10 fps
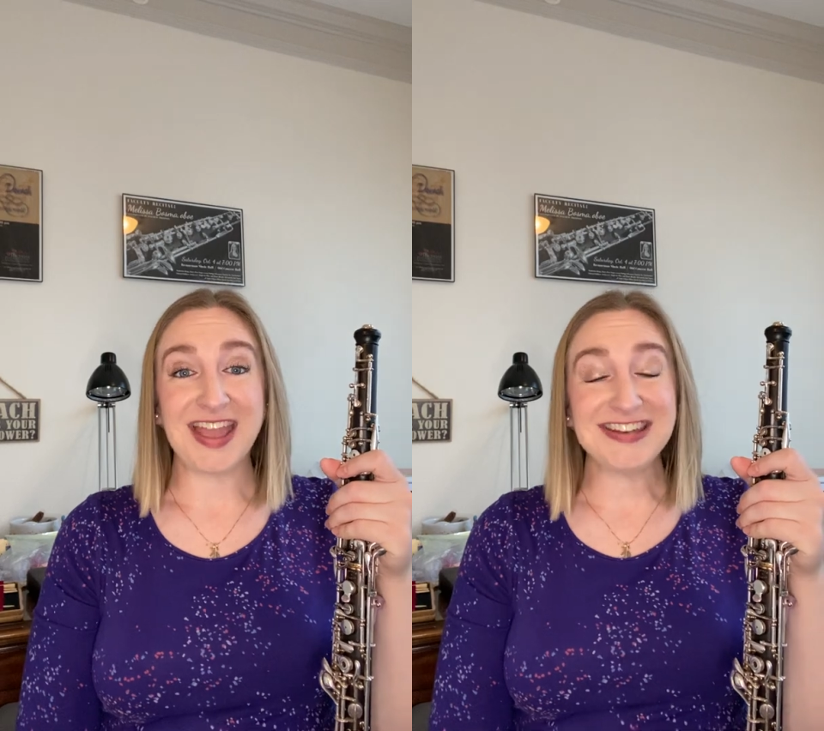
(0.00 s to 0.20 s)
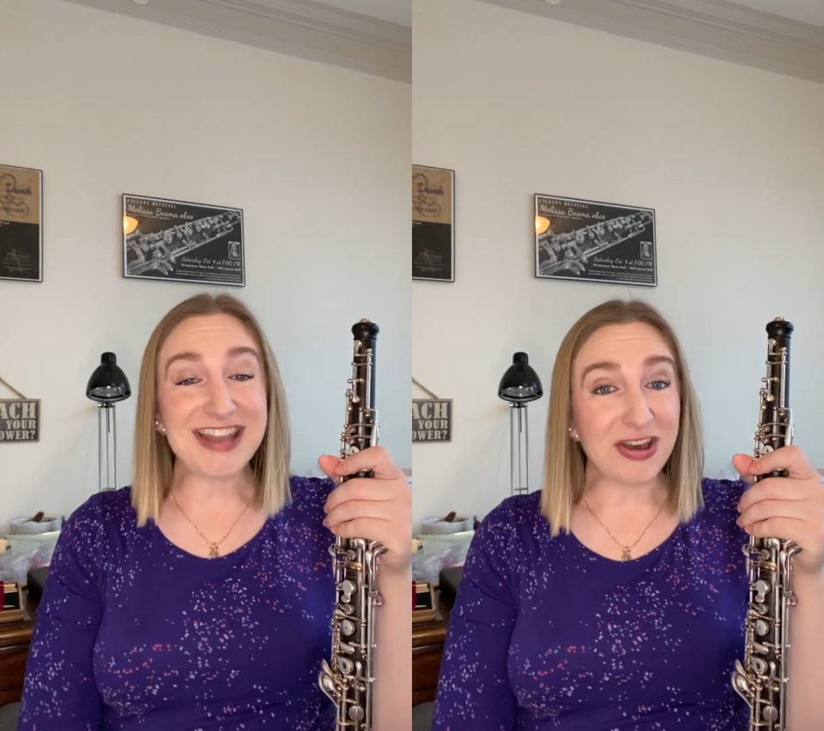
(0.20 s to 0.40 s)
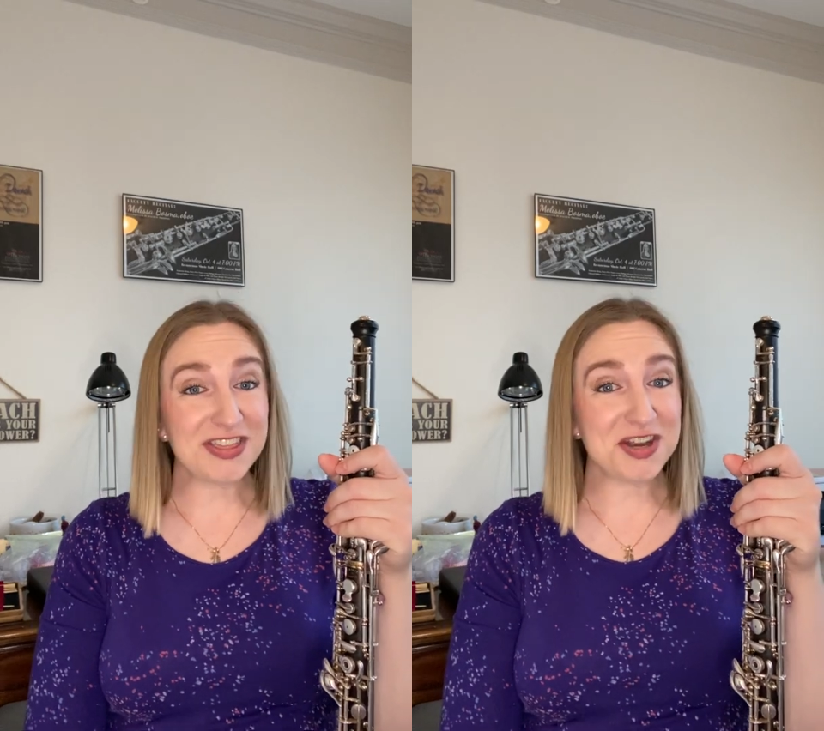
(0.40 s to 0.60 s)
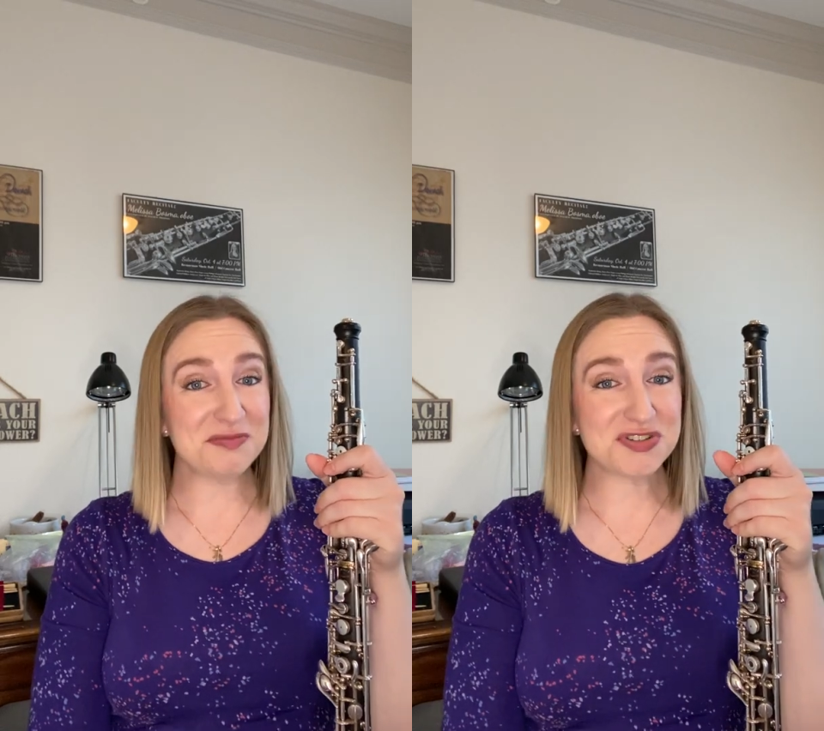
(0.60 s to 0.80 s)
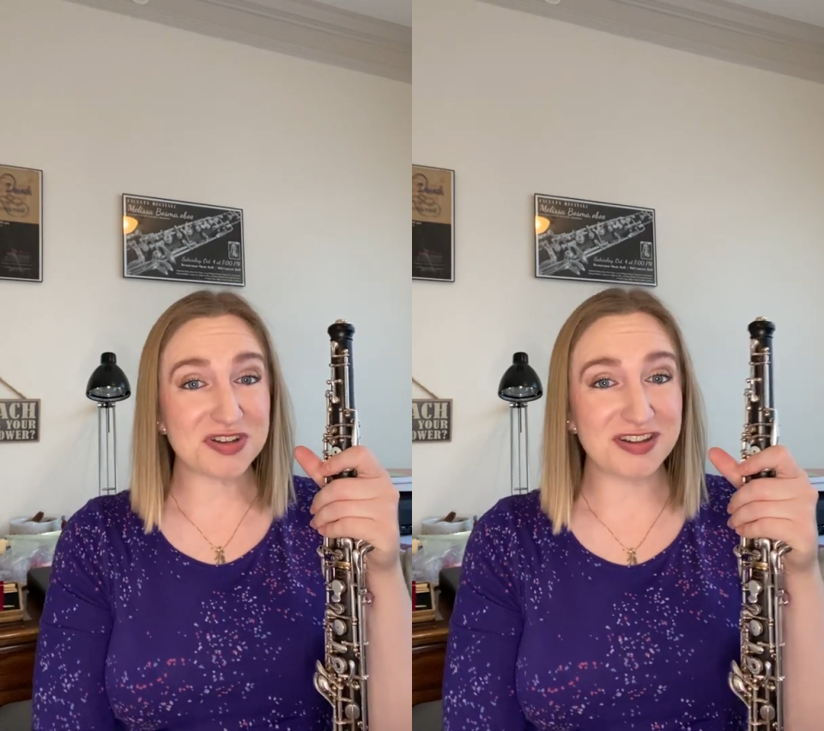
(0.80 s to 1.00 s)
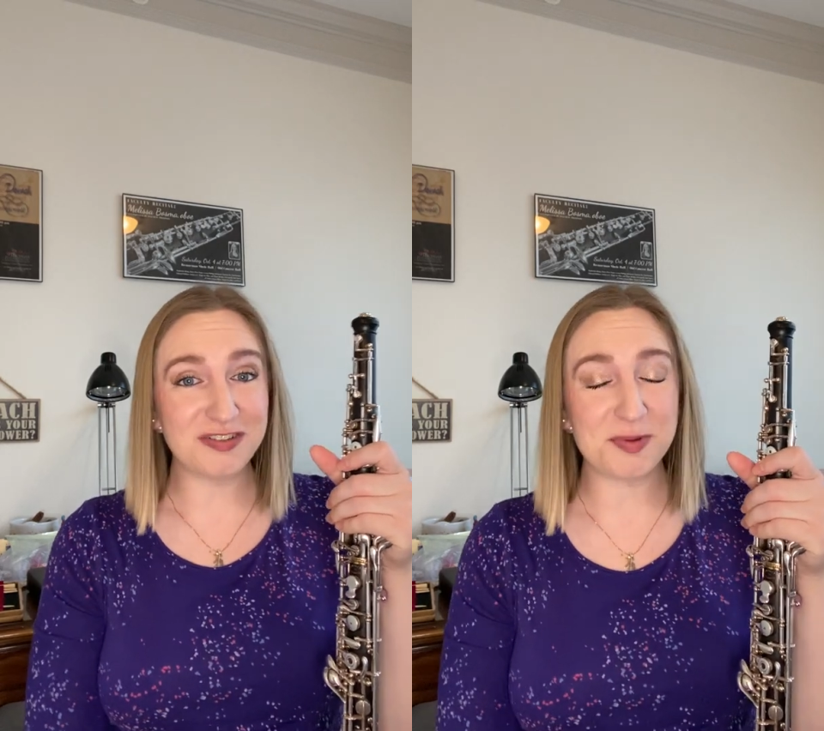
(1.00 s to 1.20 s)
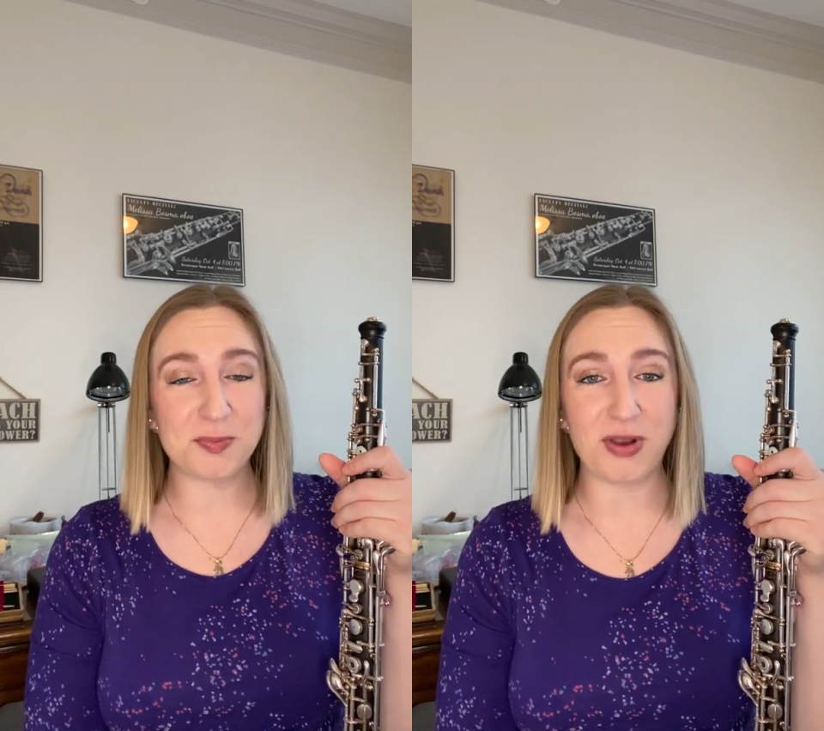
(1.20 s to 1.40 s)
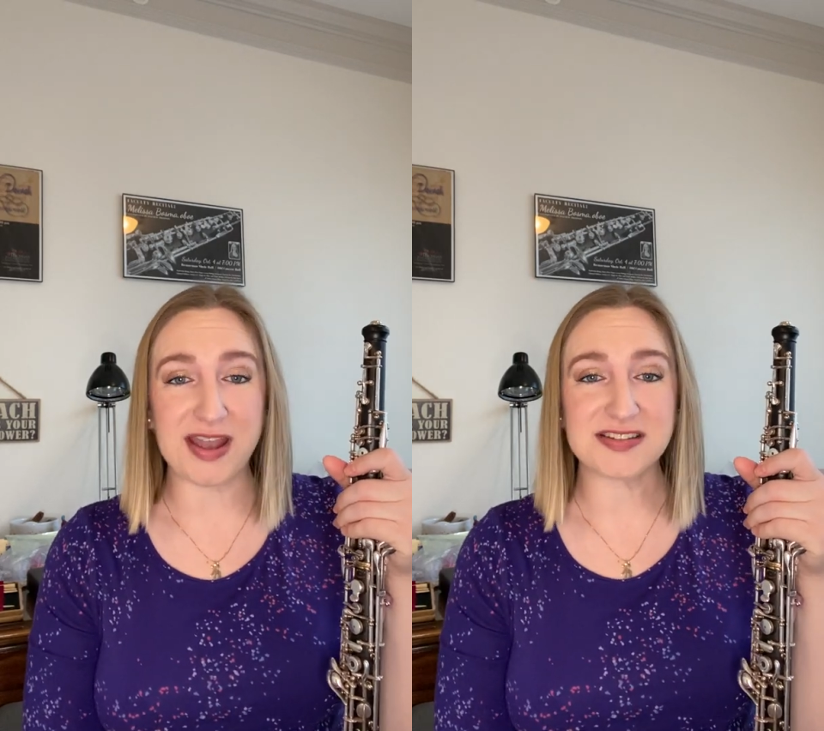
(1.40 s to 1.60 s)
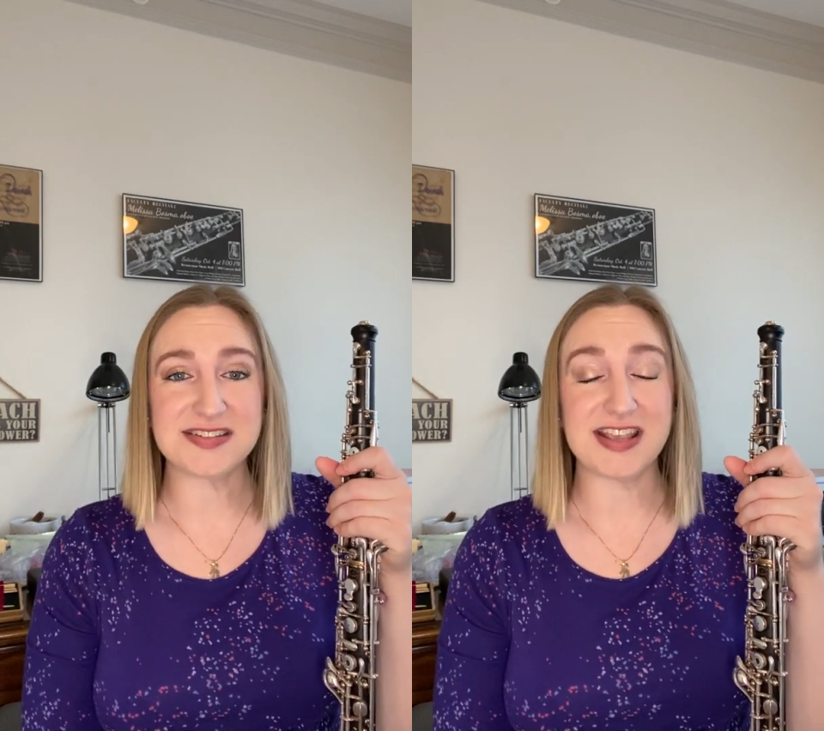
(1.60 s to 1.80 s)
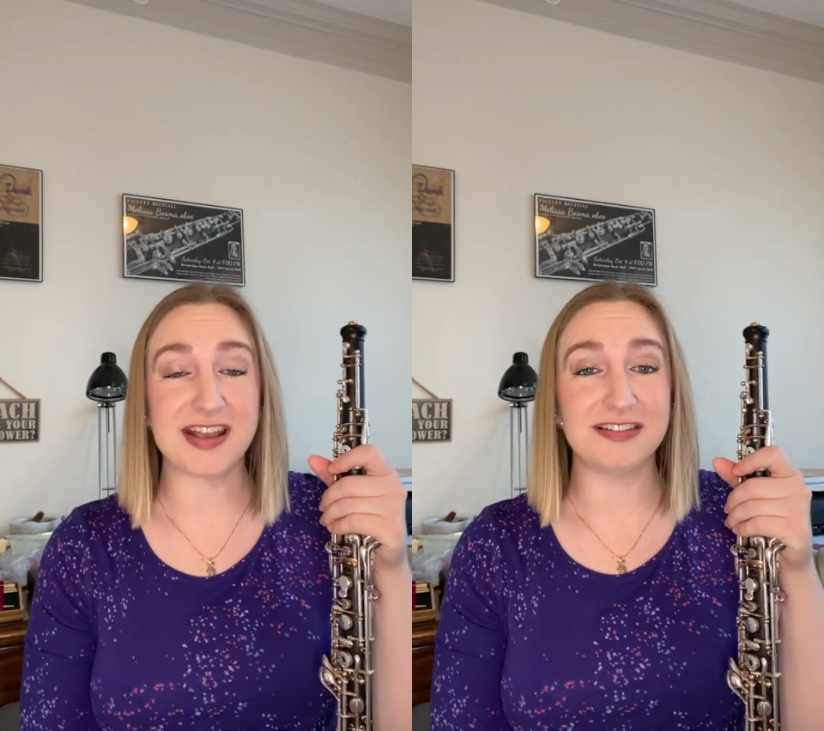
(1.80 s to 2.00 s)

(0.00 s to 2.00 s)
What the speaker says: Now that I'm sure you've been practicing